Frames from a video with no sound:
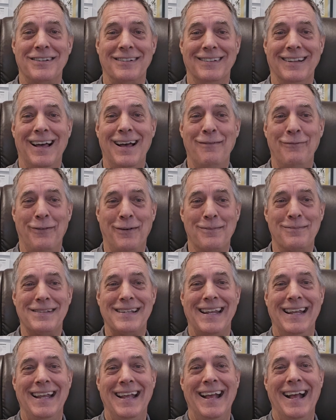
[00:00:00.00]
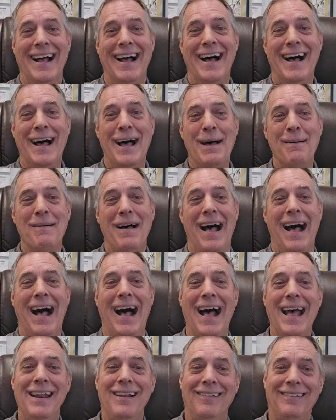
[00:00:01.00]
law firms.
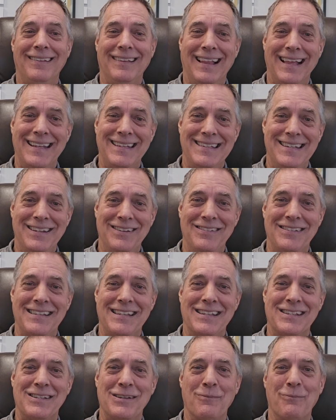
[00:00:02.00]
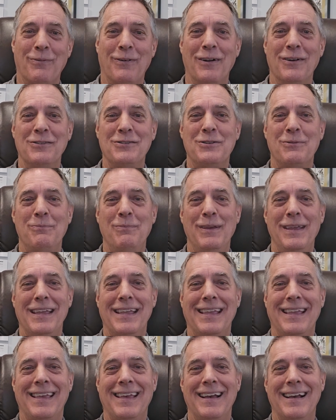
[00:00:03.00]
I don't like to use this approach
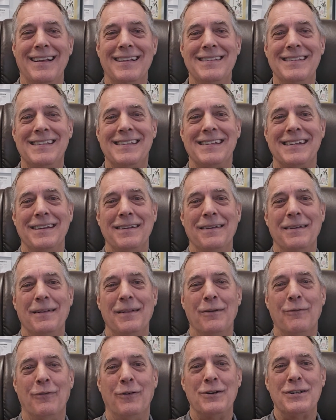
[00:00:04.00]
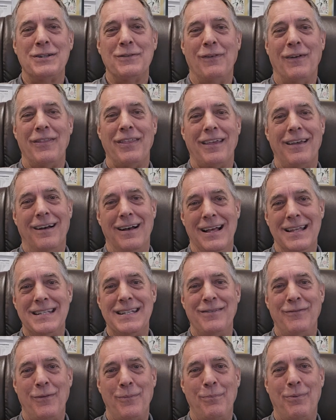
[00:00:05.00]
because, first of all, the cost
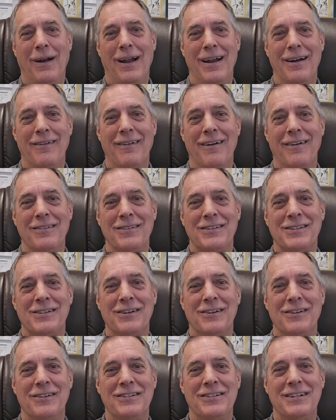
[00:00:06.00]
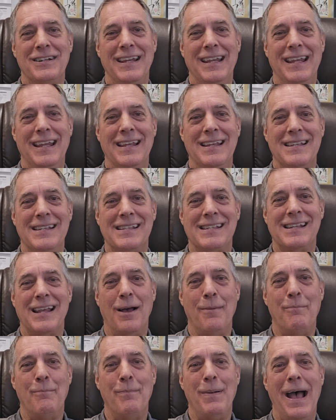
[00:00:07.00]
of a prior art search is
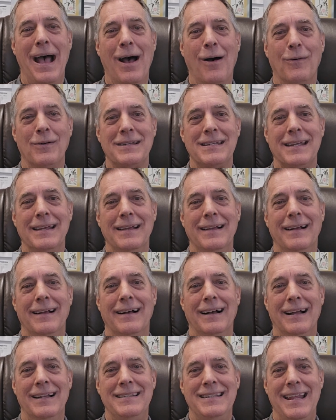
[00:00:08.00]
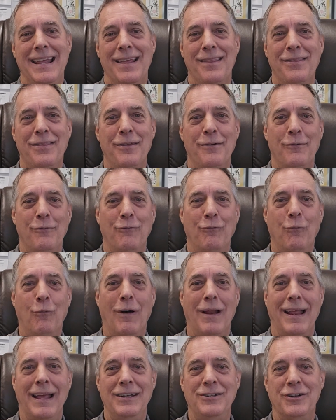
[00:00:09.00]
about 1/10 of
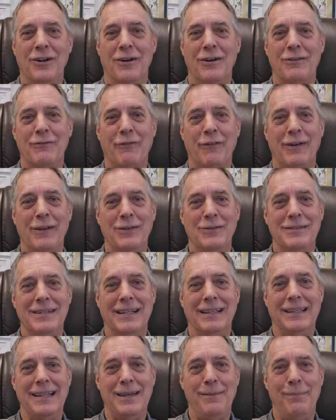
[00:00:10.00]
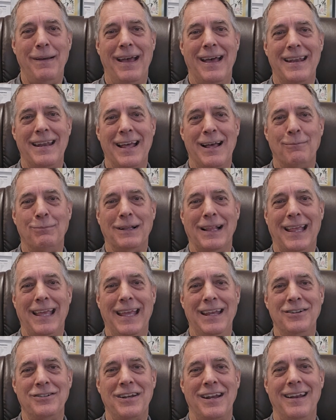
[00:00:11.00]
what I charge for a utility patent
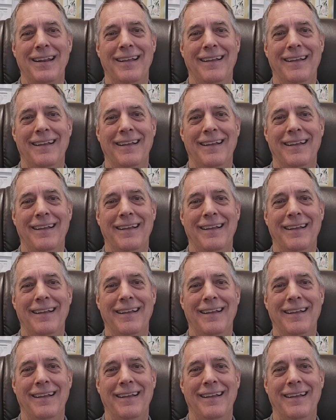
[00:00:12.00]
application.